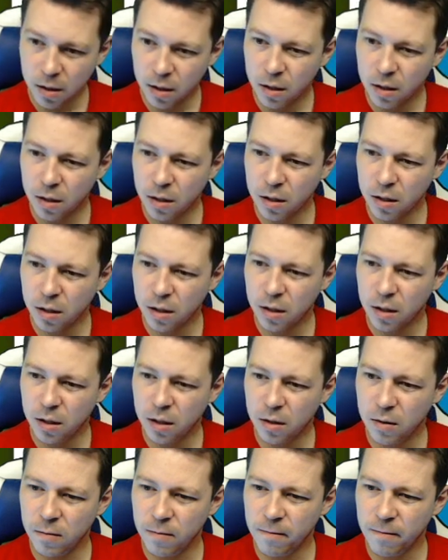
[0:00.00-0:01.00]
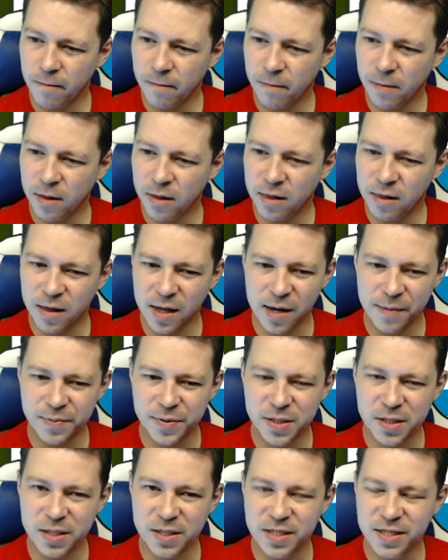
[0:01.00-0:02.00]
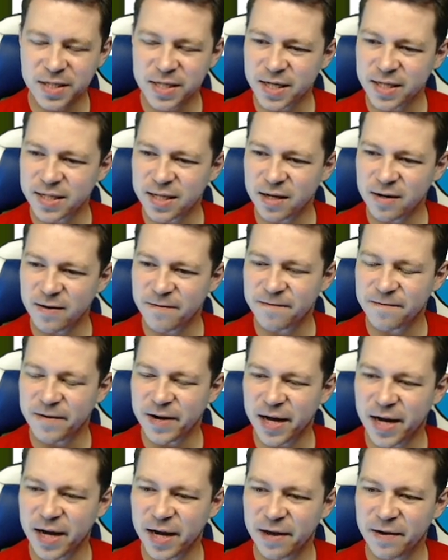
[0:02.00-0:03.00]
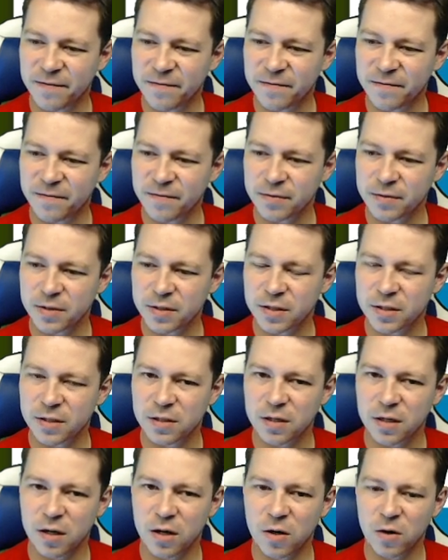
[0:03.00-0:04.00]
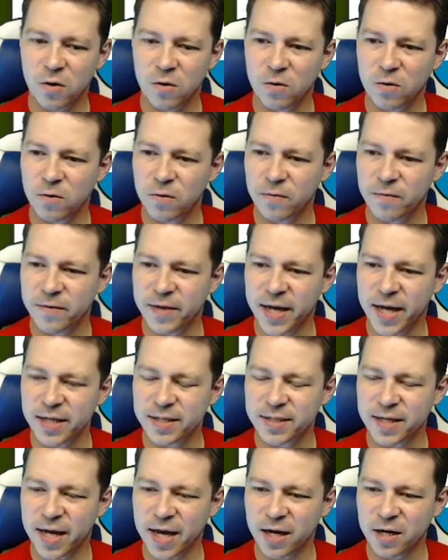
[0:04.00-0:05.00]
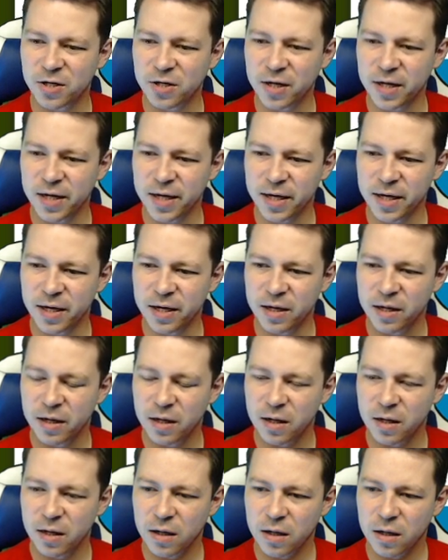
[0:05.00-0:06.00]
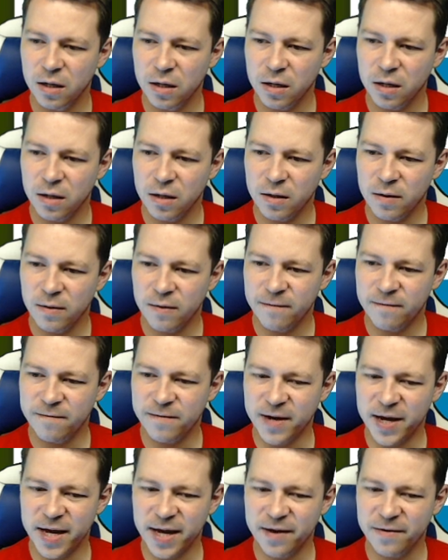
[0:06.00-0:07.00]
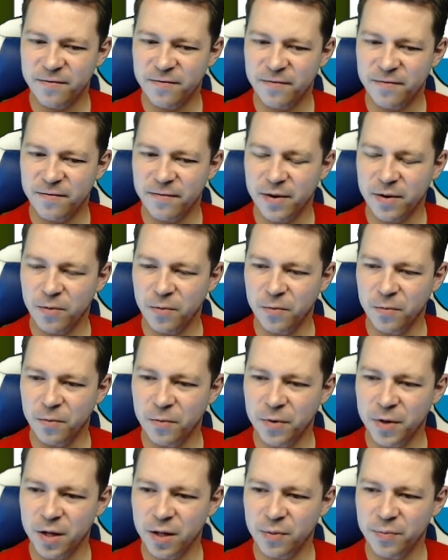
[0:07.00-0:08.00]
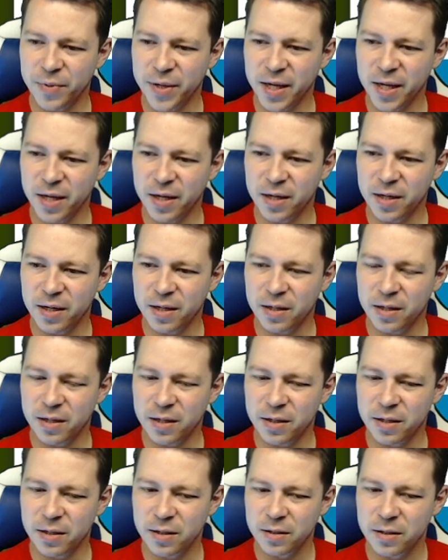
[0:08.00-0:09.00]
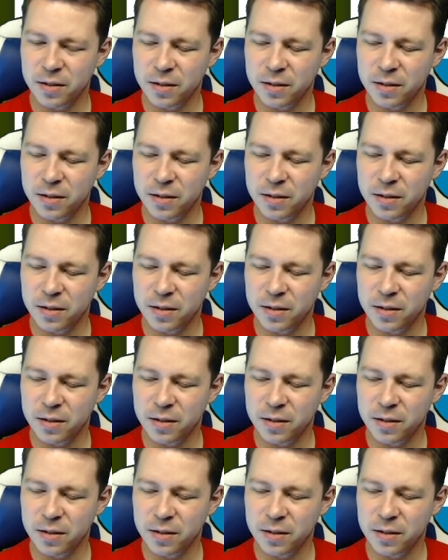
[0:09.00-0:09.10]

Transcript: Um, clubs six and a five. So that's actually five will be in